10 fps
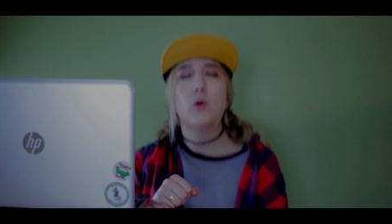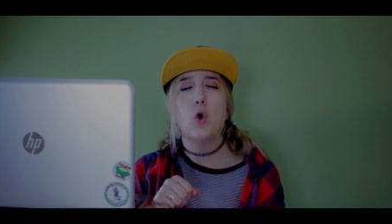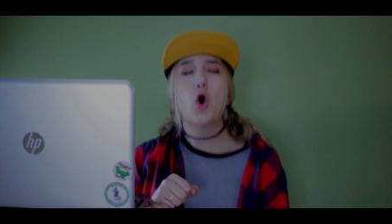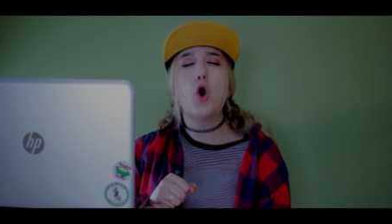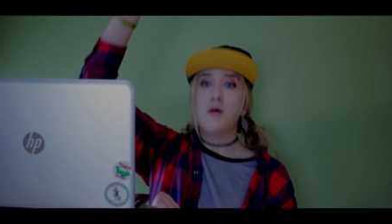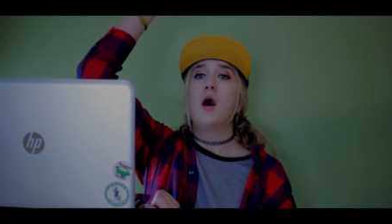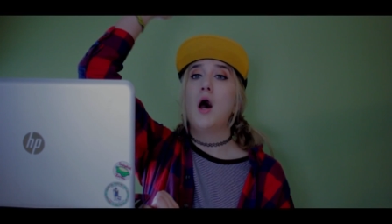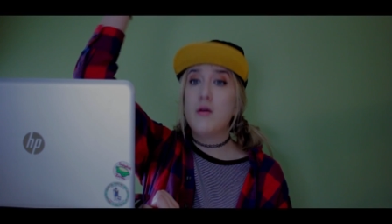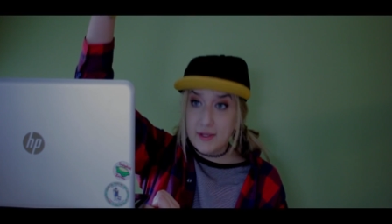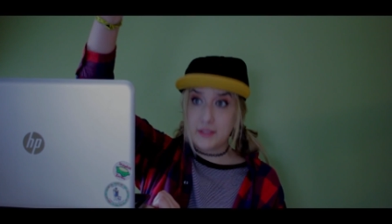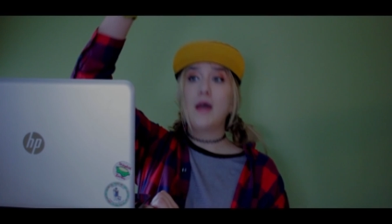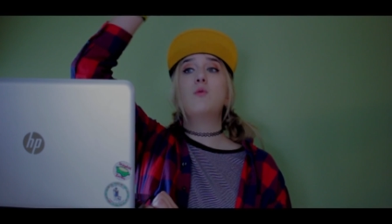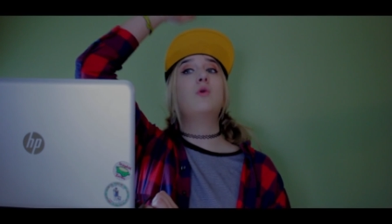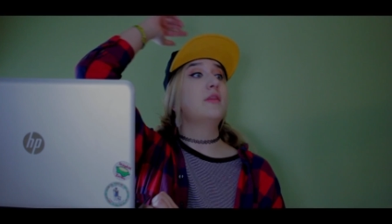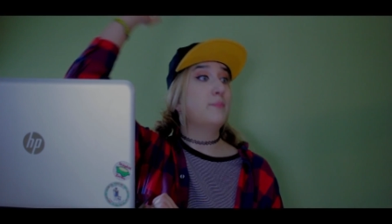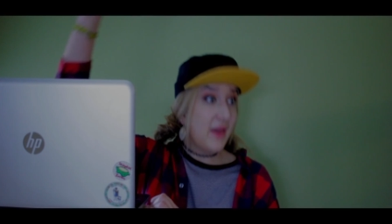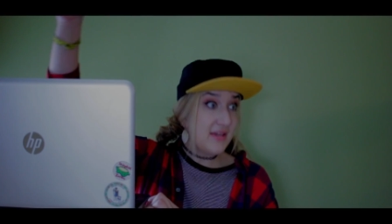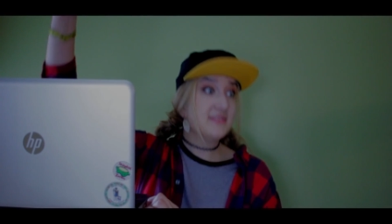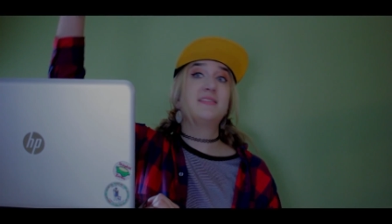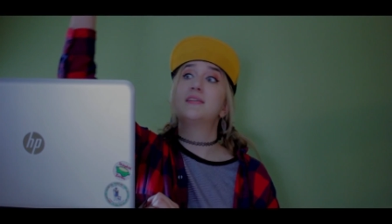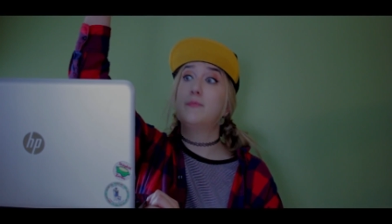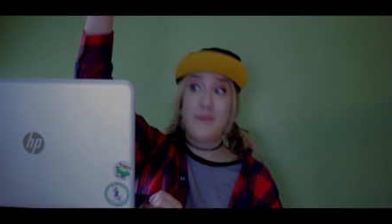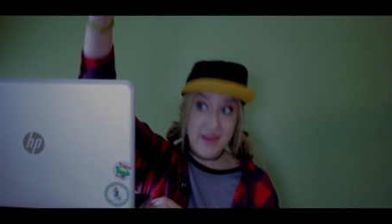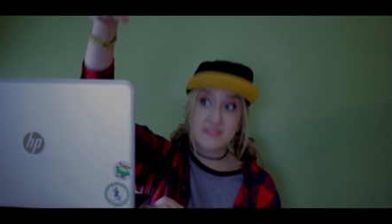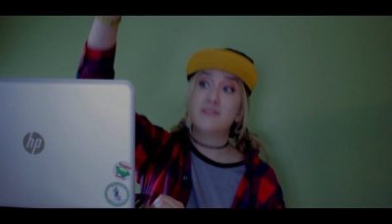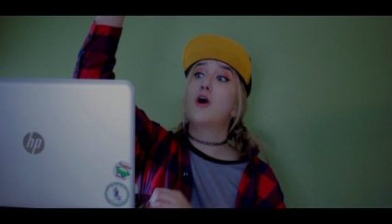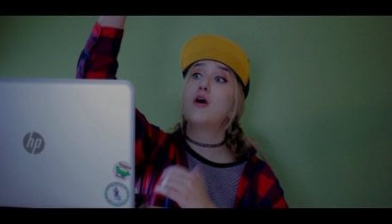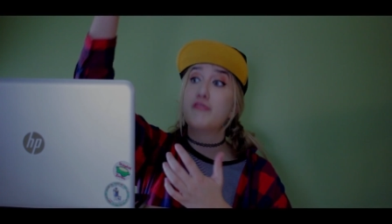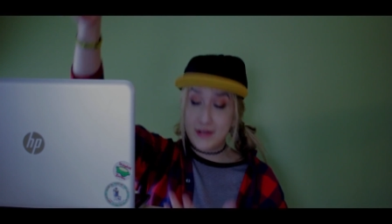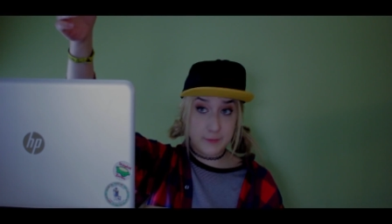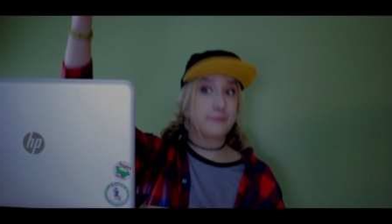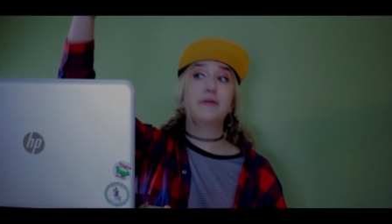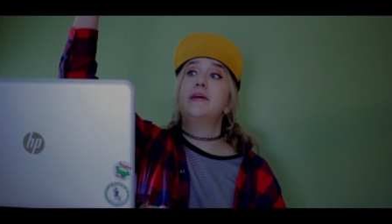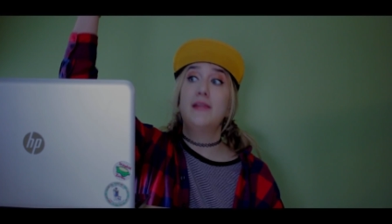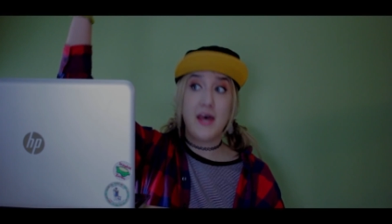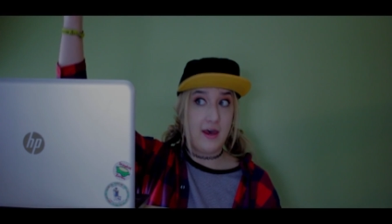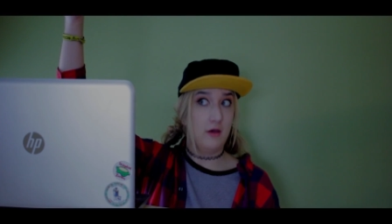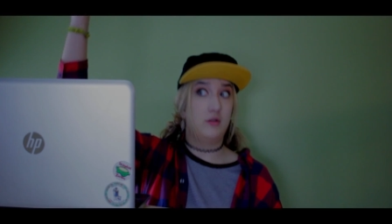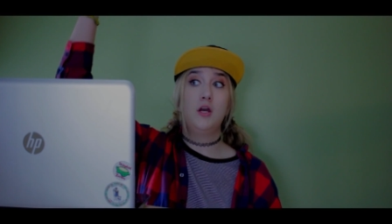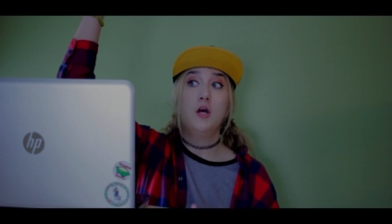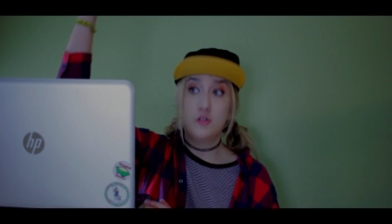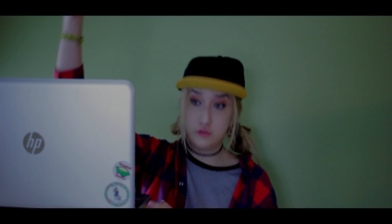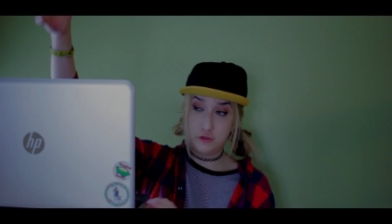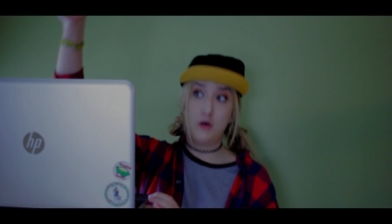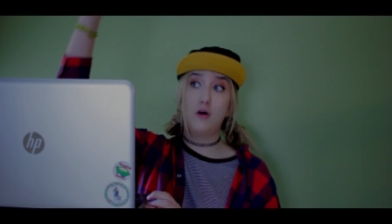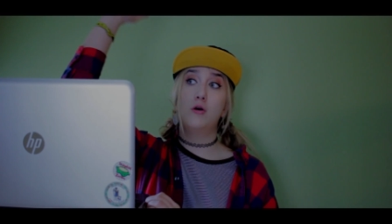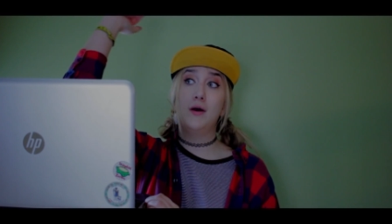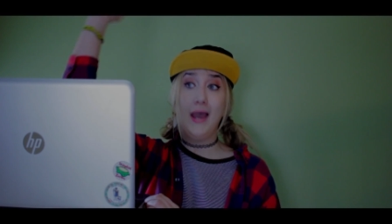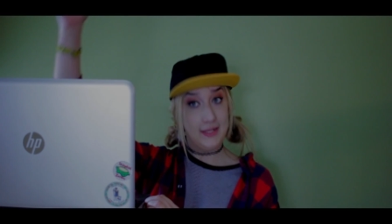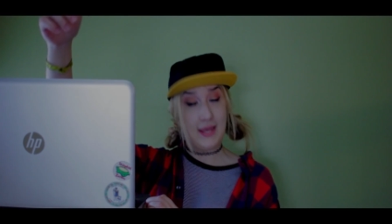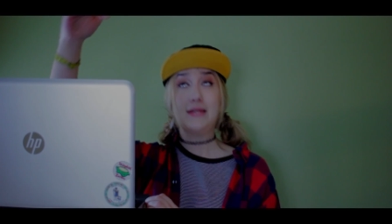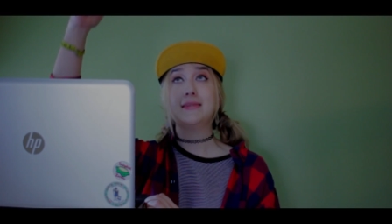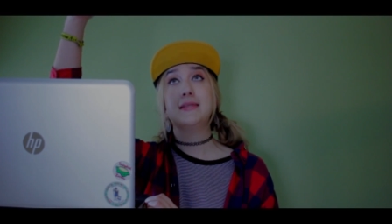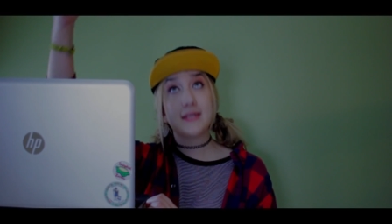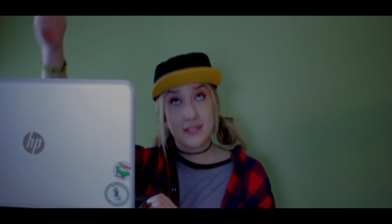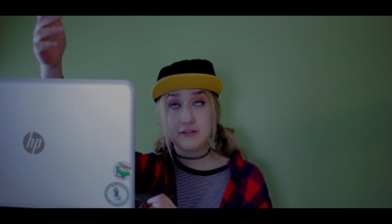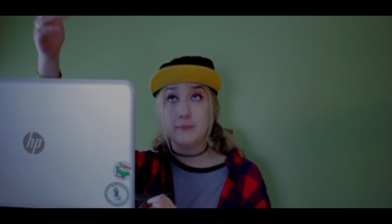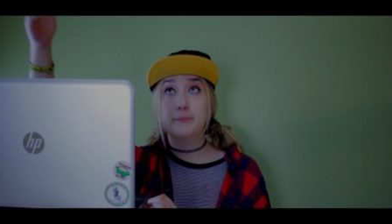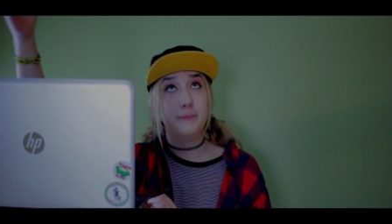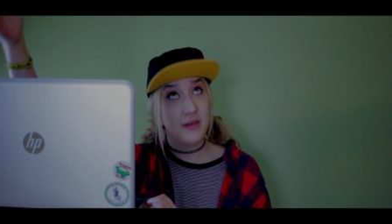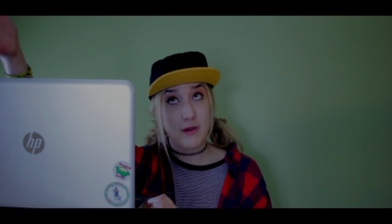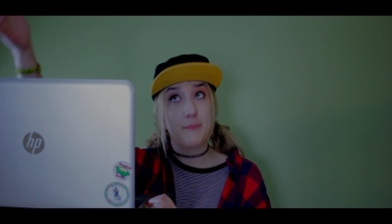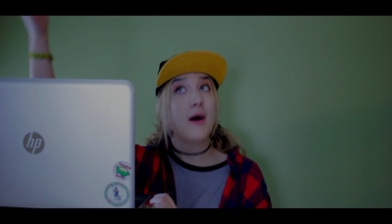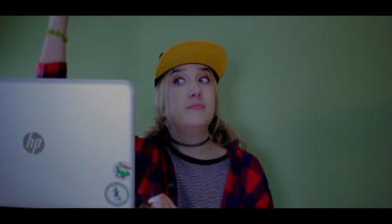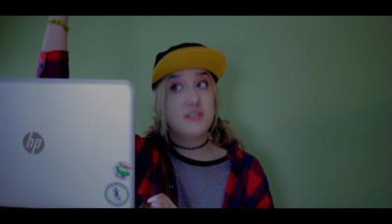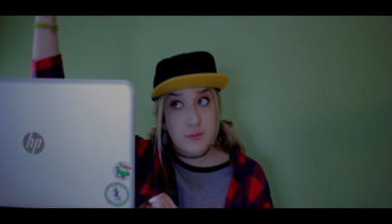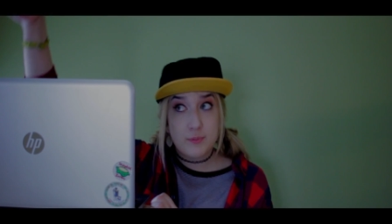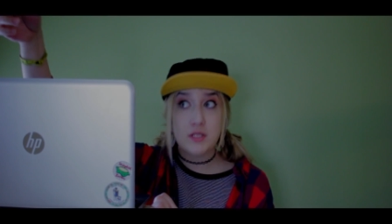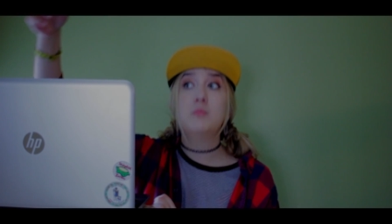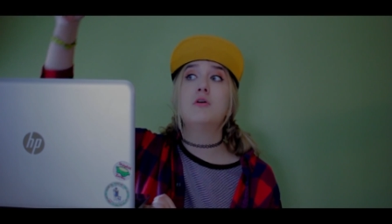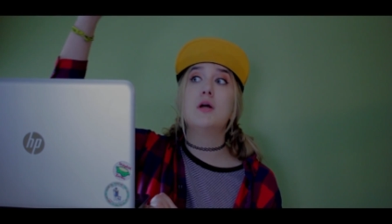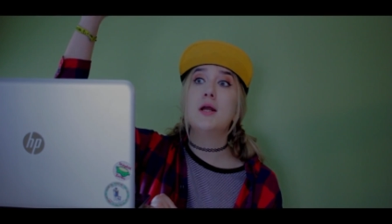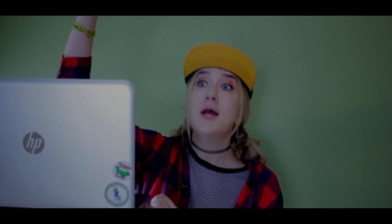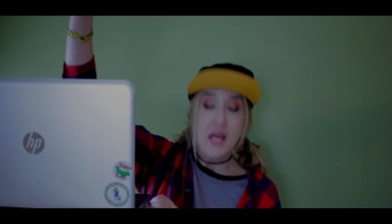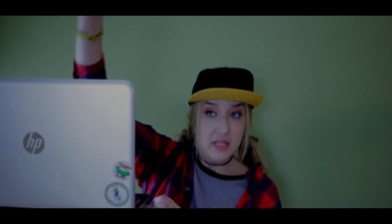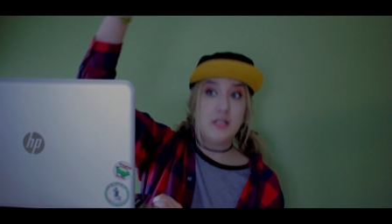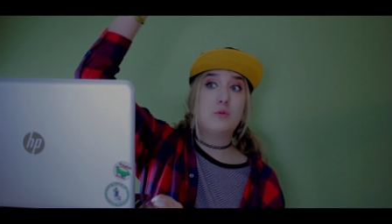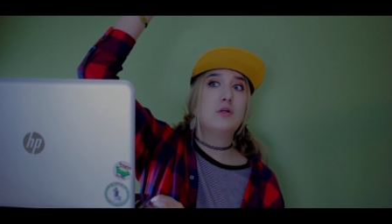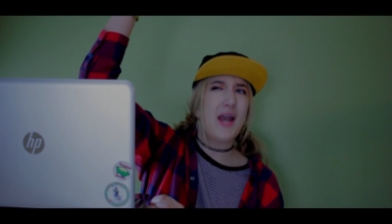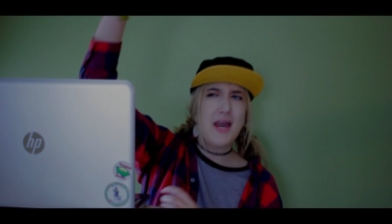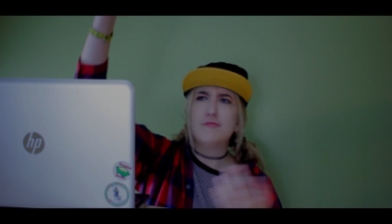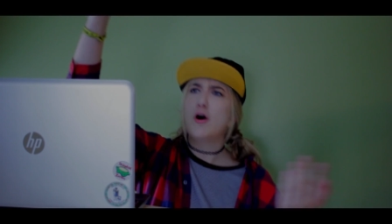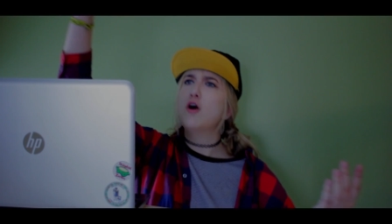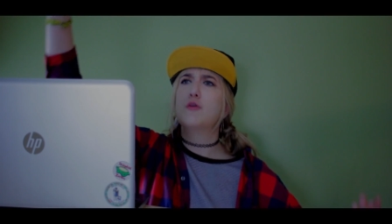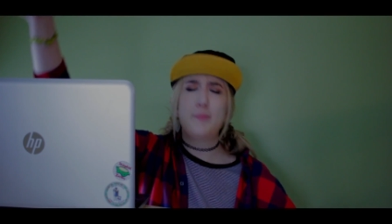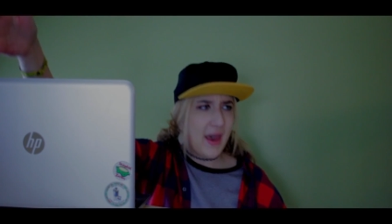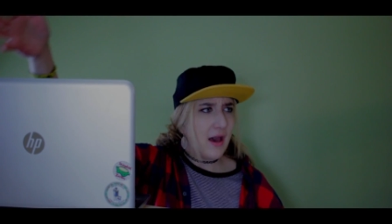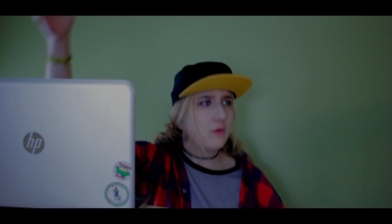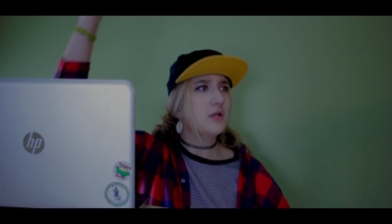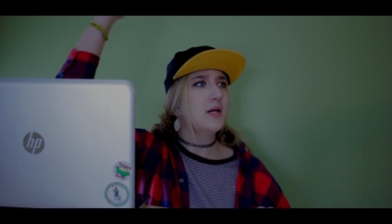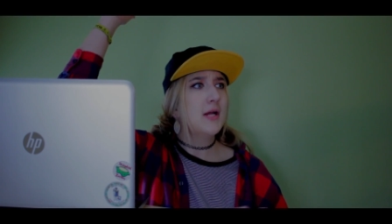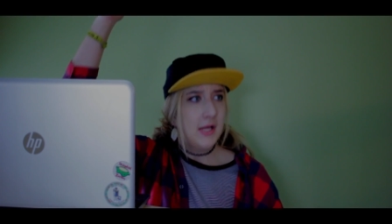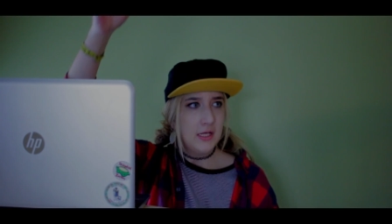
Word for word: Woo! All right, guys, well the bass, the bass is already pretty loud. So I think if I if I pumped it up anymore, that it would kind of overpower